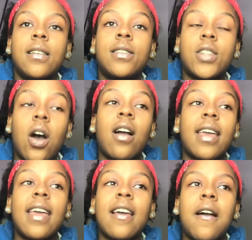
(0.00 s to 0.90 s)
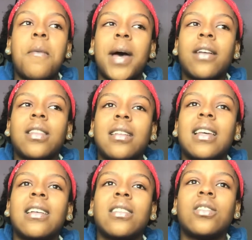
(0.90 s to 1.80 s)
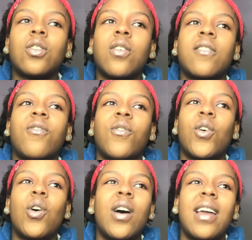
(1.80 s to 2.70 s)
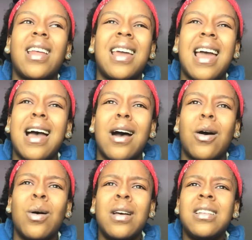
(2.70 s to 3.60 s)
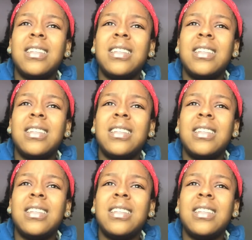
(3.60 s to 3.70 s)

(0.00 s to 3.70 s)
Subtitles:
talking about the death of George Floyd and how